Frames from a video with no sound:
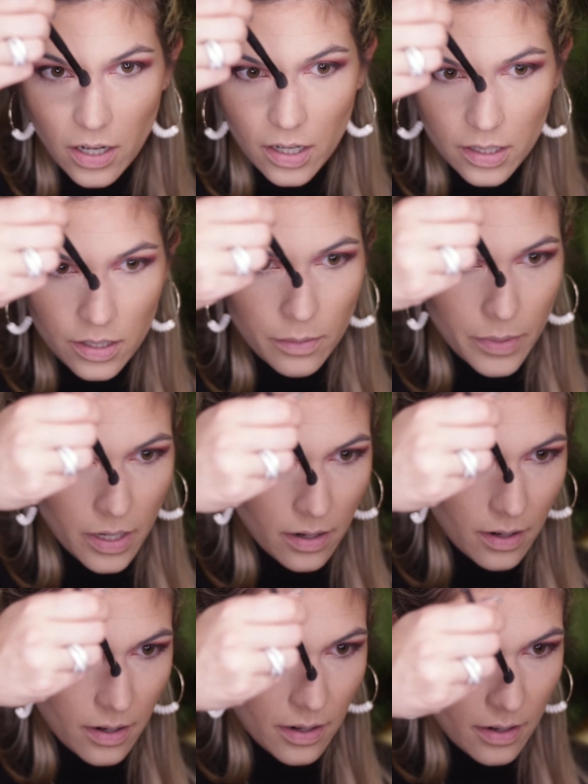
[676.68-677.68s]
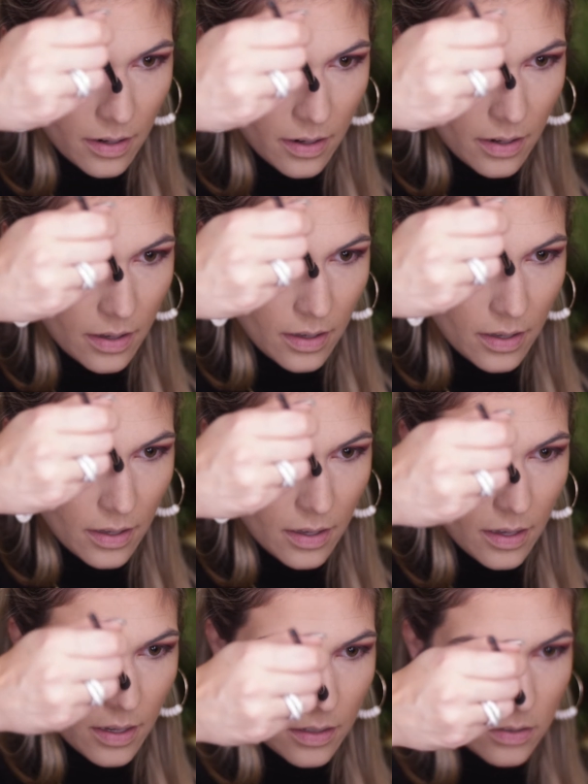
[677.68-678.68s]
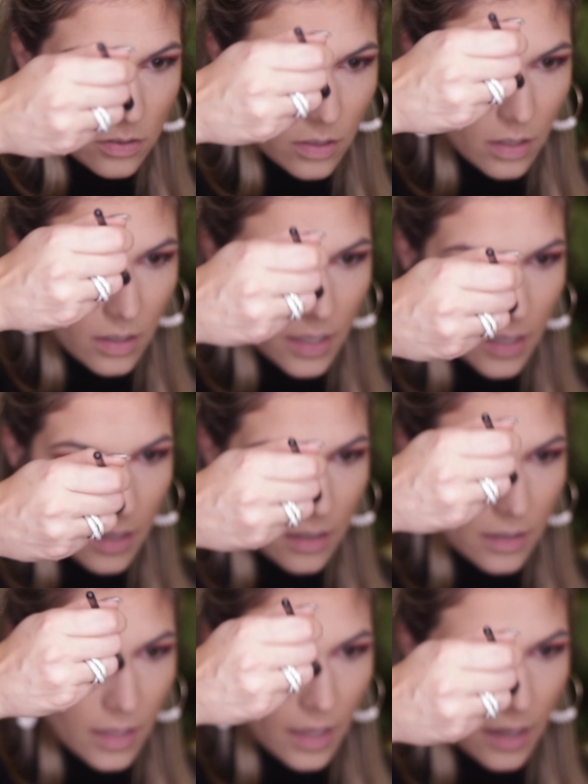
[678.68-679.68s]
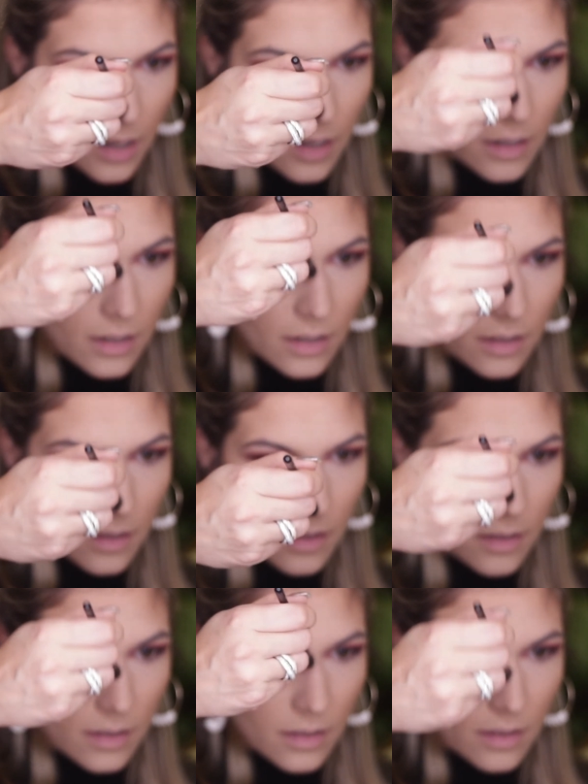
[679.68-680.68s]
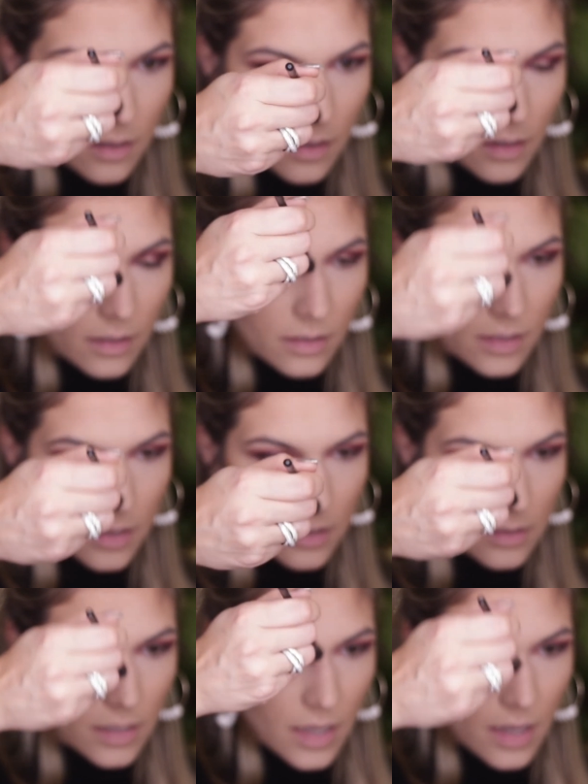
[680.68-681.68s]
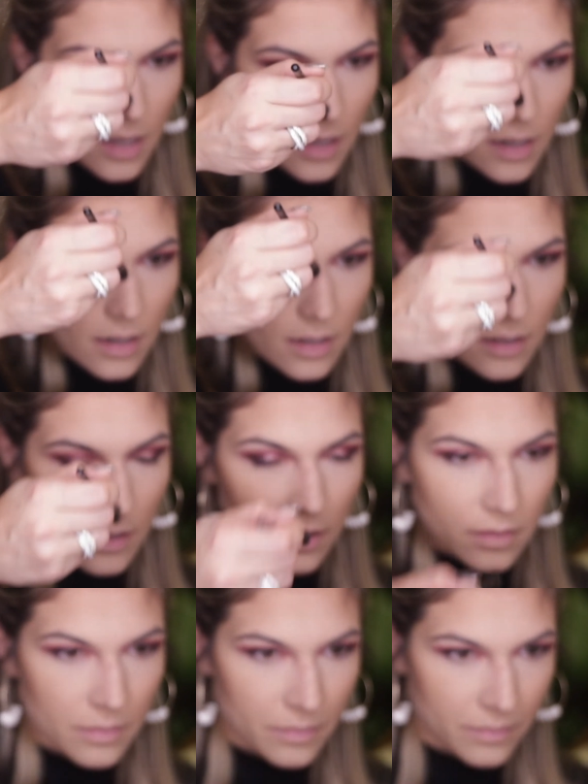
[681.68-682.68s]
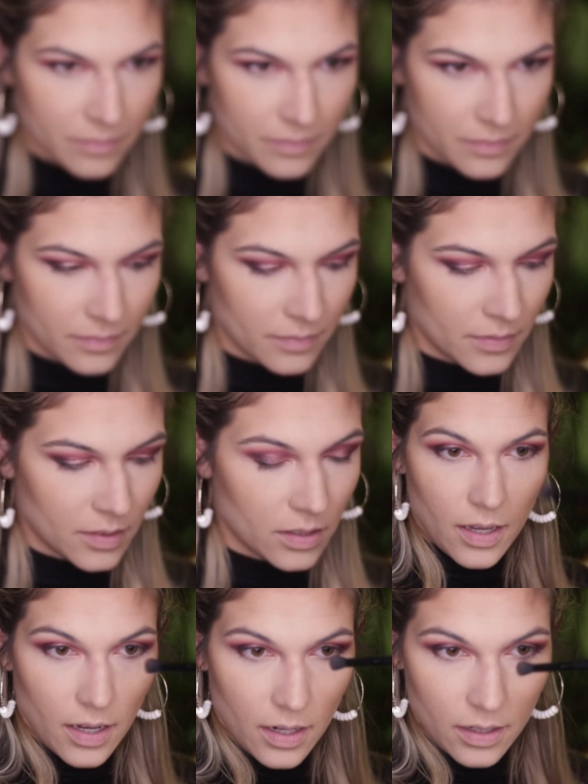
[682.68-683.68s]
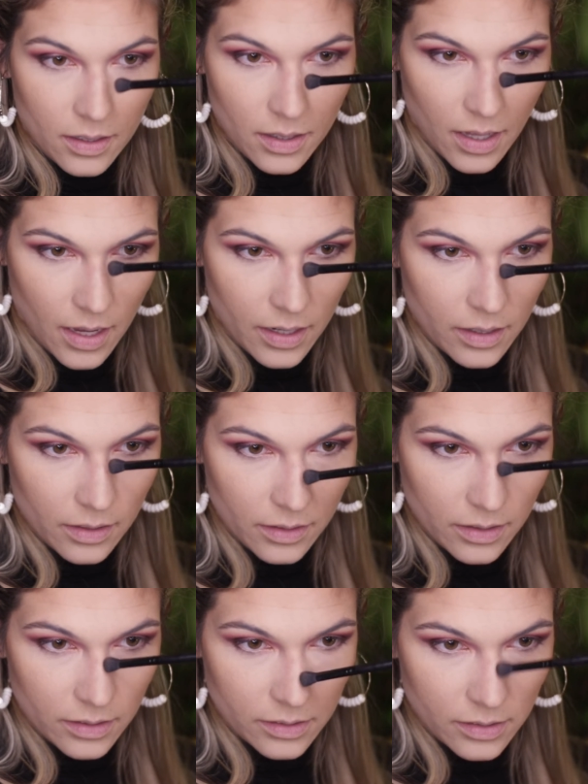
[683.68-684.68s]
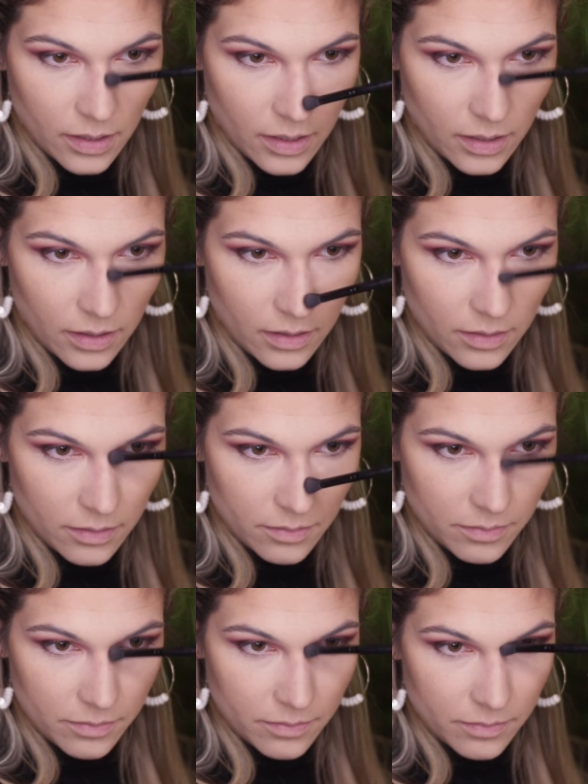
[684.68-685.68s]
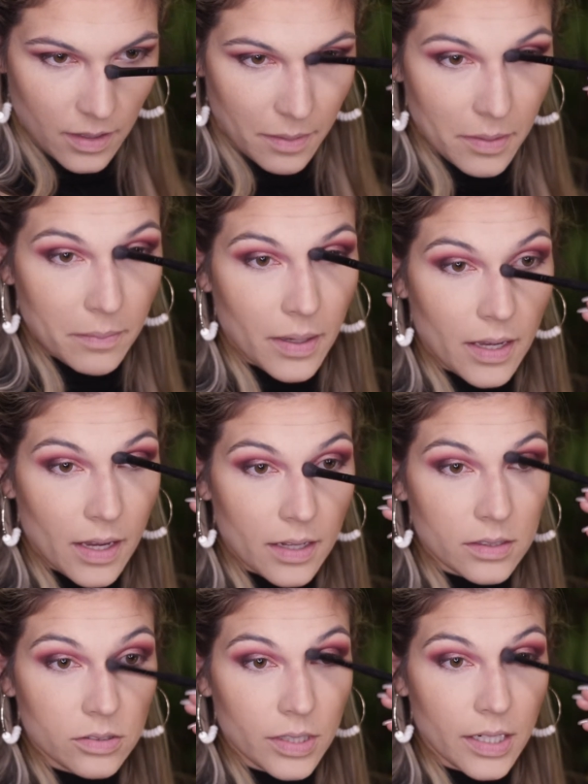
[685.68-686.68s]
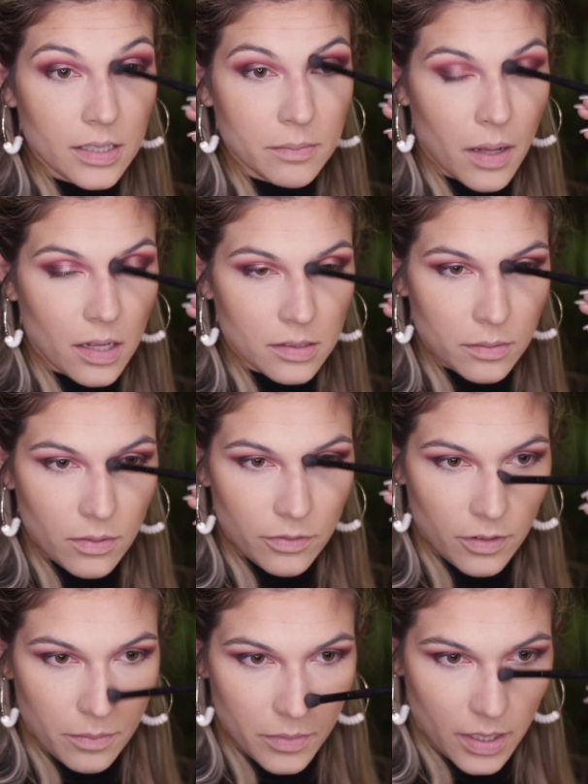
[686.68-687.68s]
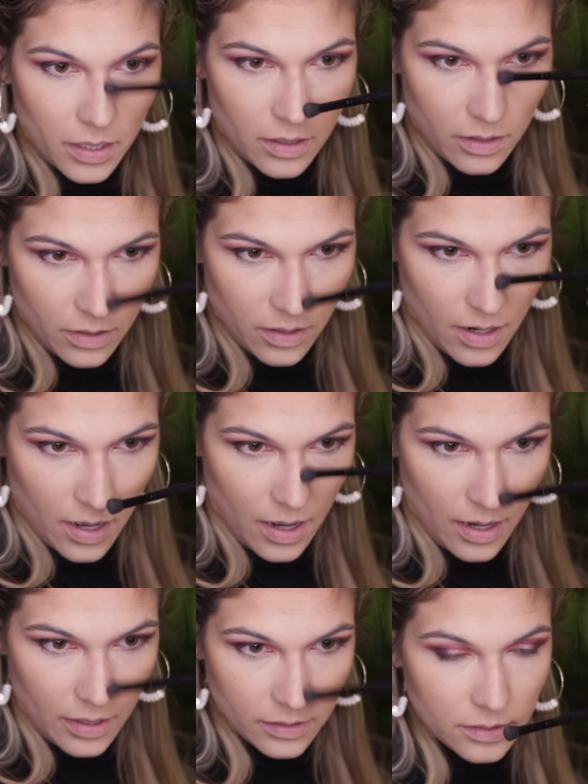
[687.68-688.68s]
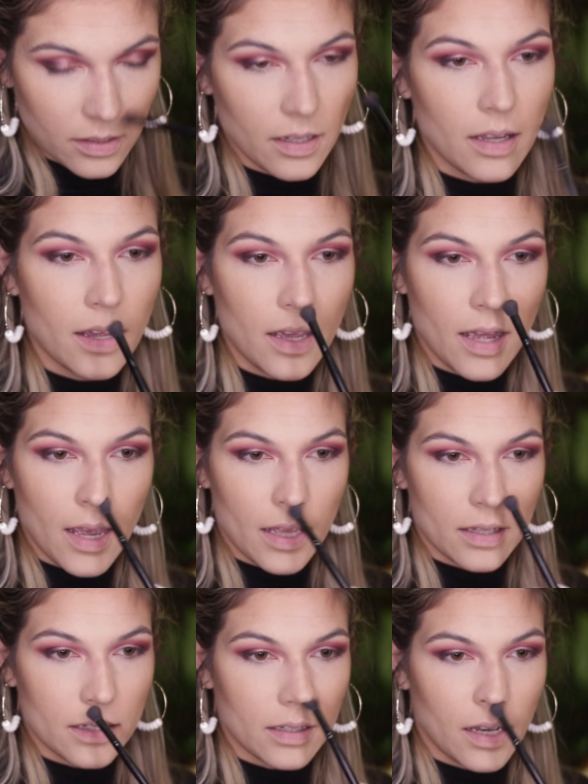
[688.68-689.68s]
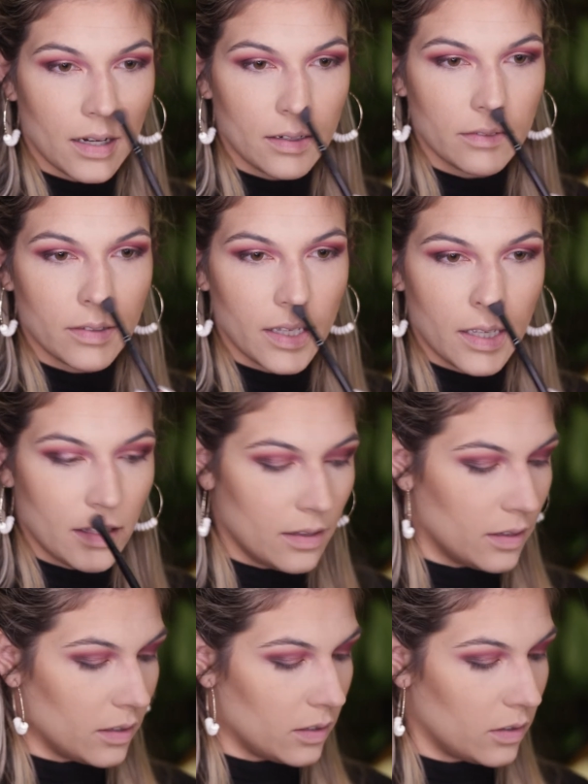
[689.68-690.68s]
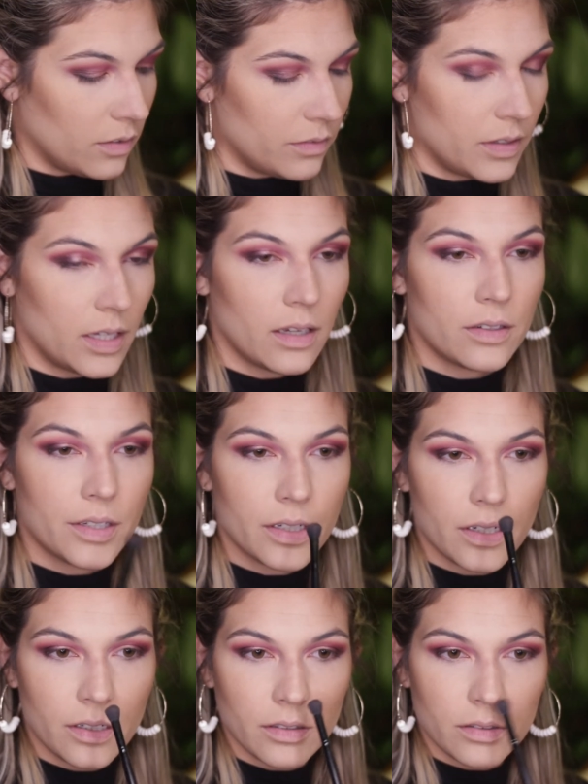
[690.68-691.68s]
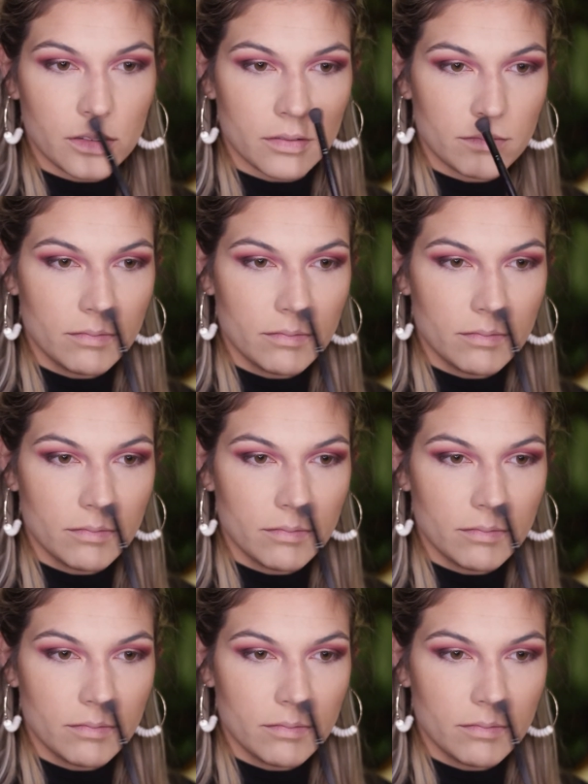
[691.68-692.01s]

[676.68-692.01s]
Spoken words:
on in your mirror, and draw like a line on this side and a line on this side. I mean, making it as straight as possible from like your eyes, and then kind of like the little V on your nose,